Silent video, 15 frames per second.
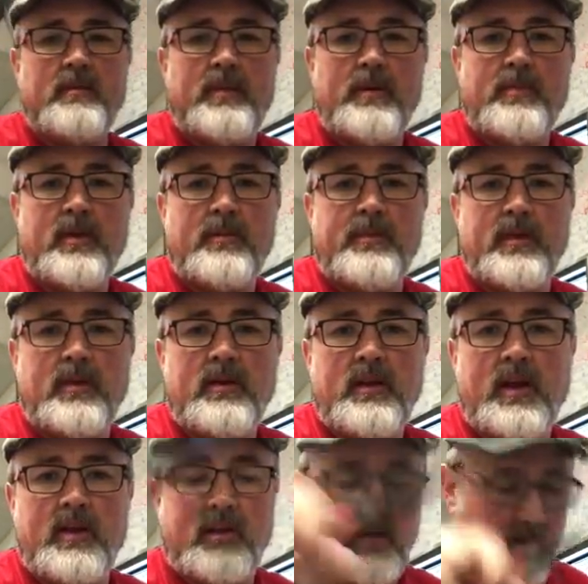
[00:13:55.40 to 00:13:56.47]
of the paper clip and look at
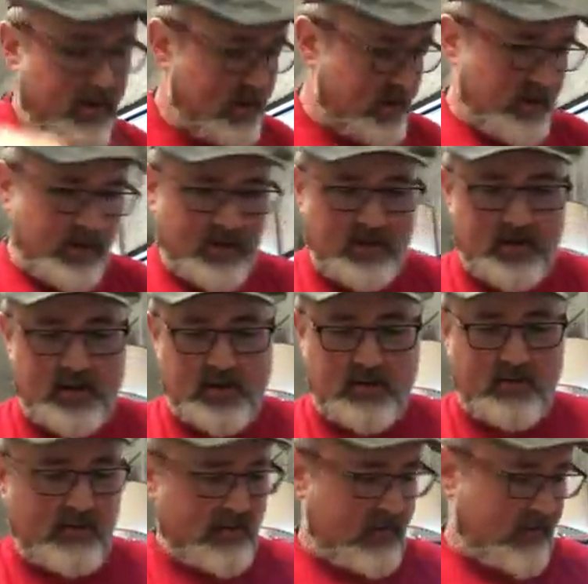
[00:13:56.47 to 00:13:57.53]
that.
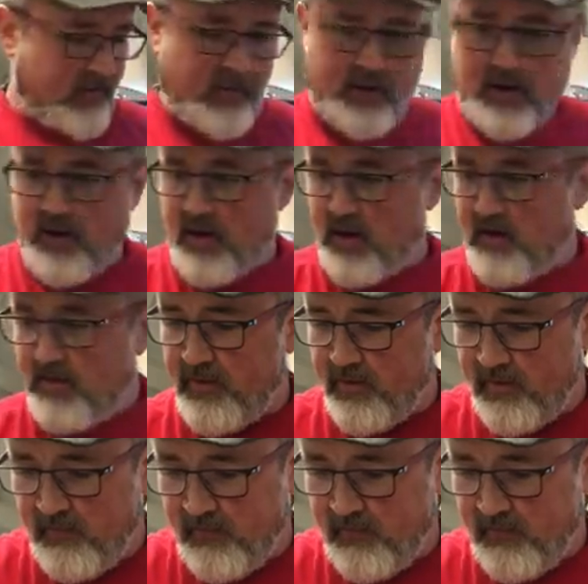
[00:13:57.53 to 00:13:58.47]
Now I have